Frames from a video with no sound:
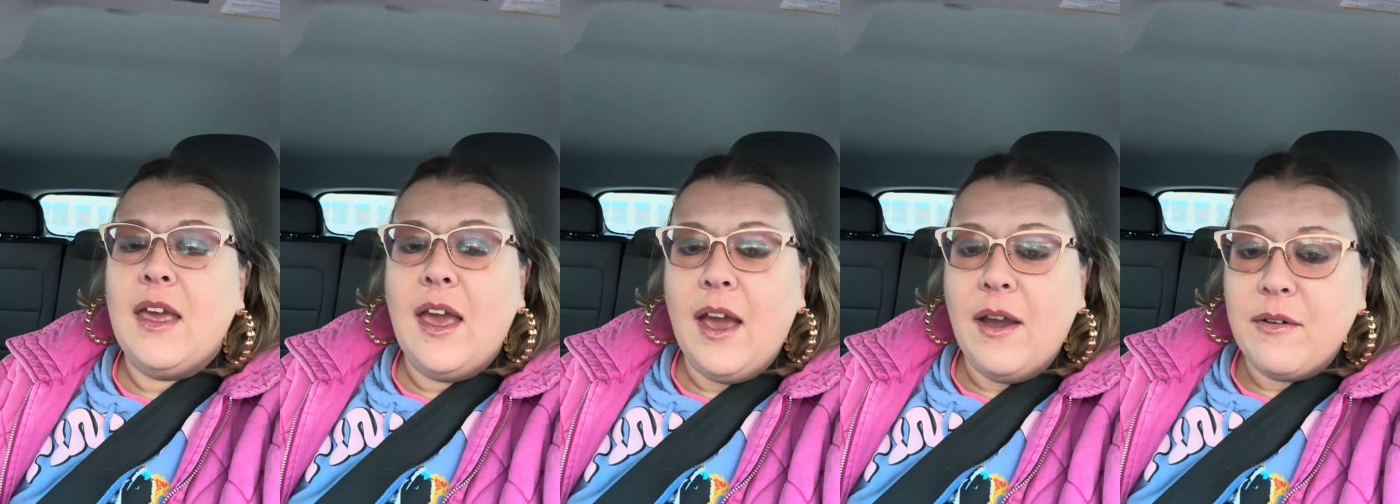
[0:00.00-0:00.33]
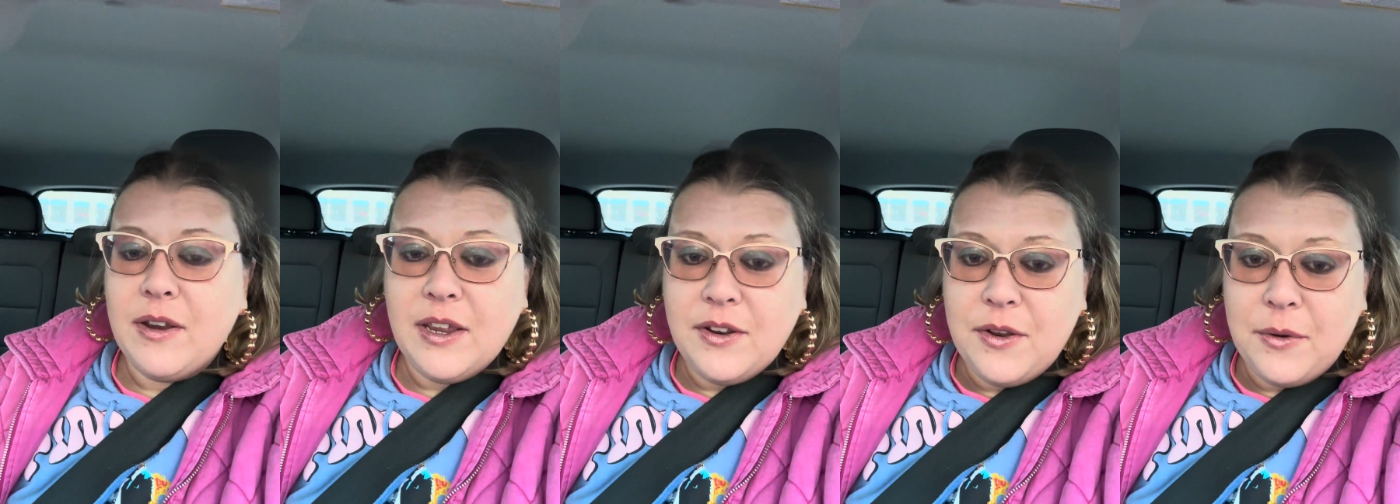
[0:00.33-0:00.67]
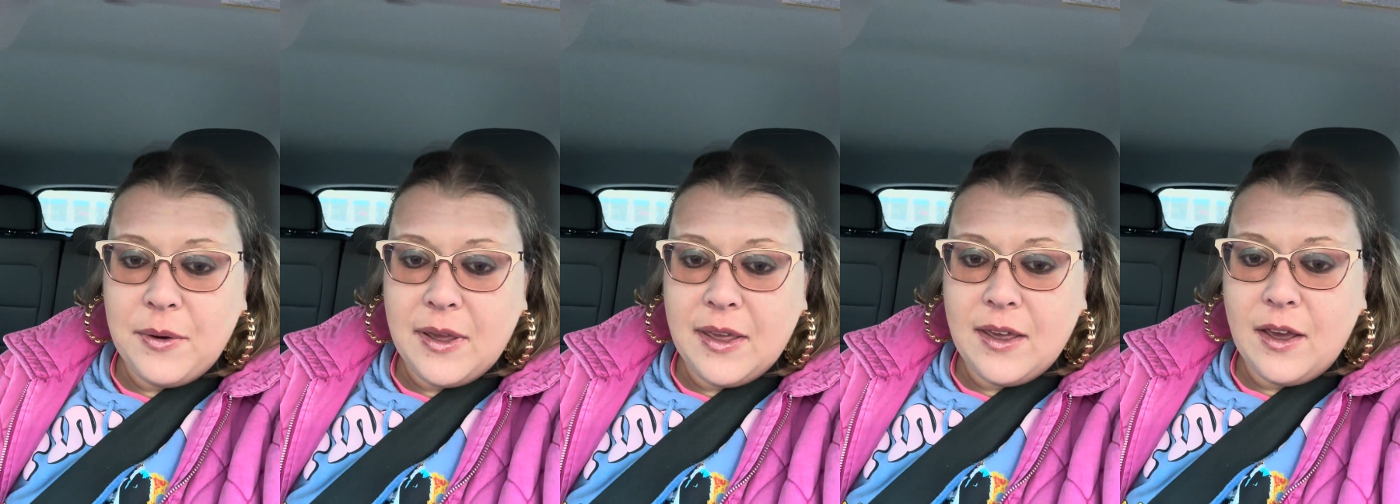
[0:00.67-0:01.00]
How are you
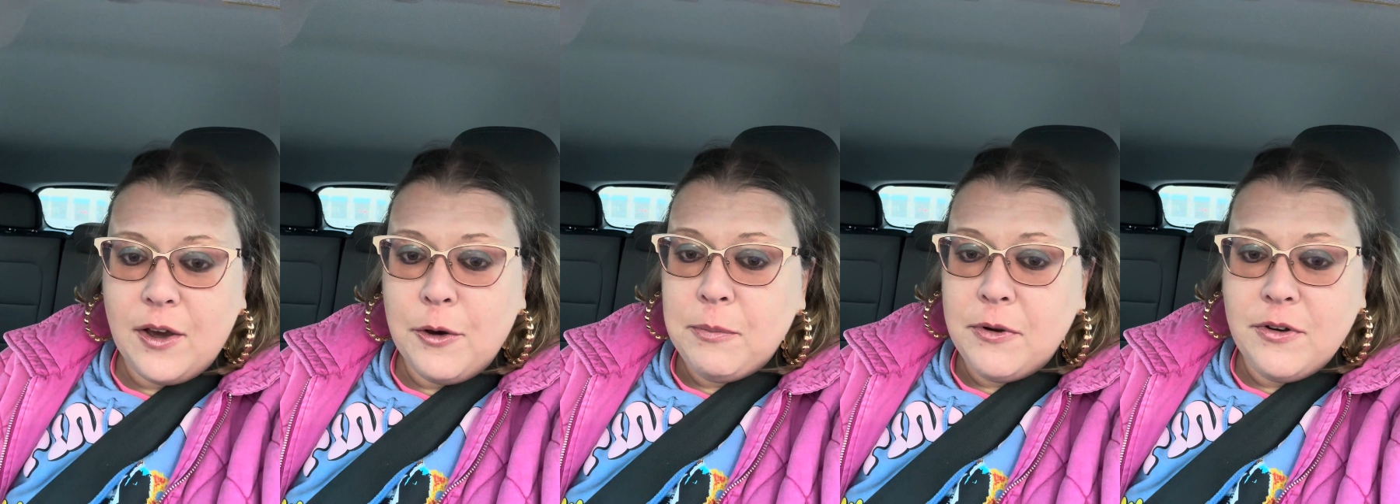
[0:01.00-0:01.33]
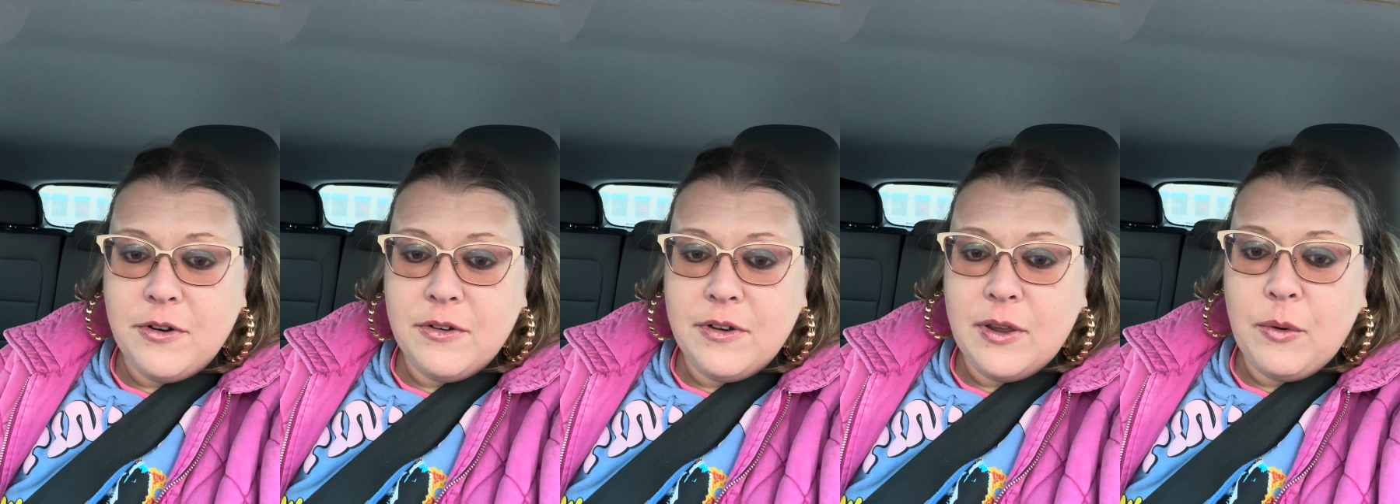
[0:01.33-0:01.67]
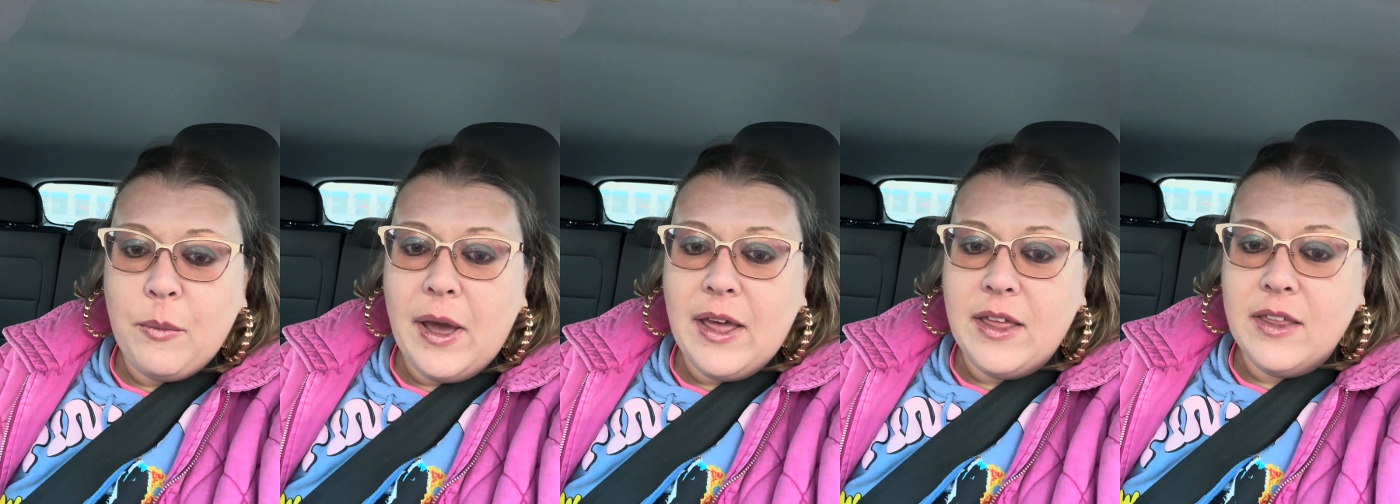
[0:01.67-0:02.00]
doing? I hope you're doing
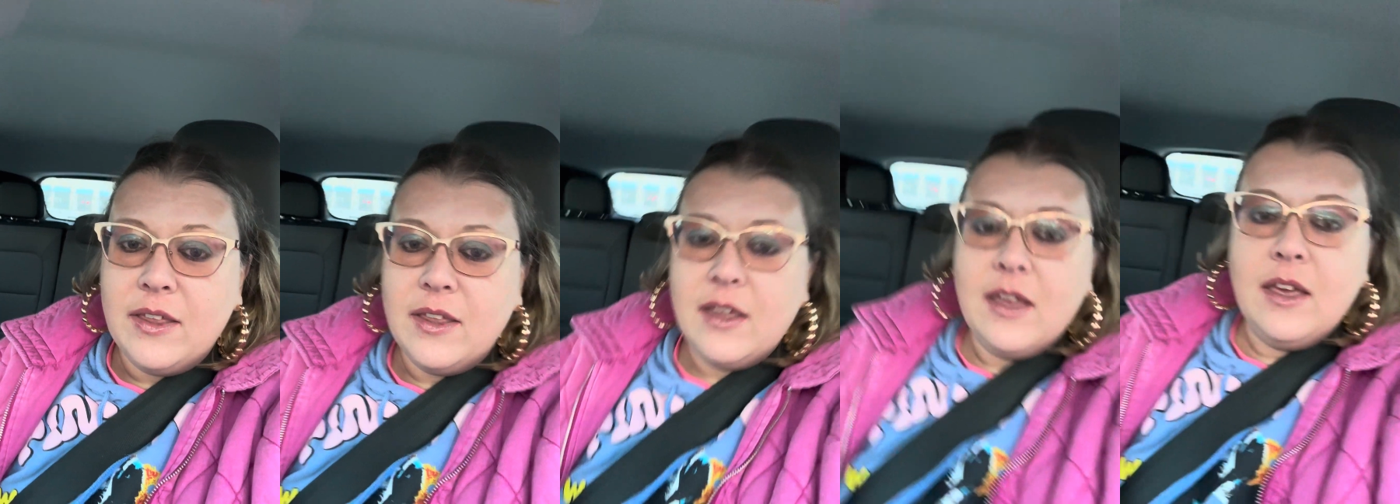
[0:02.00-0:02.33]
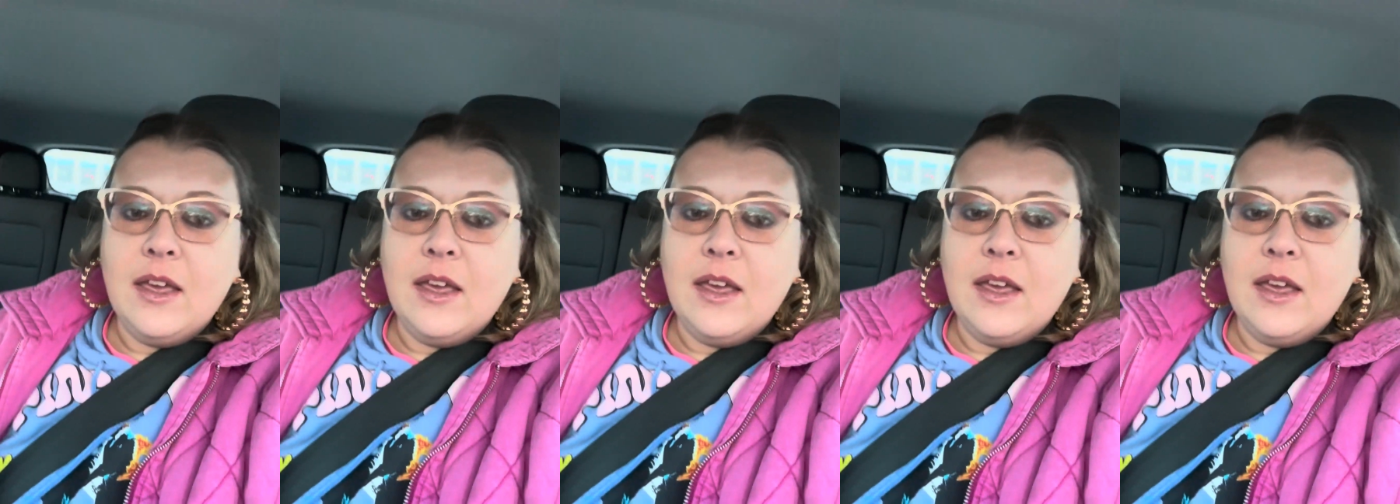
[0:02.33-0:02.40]
well.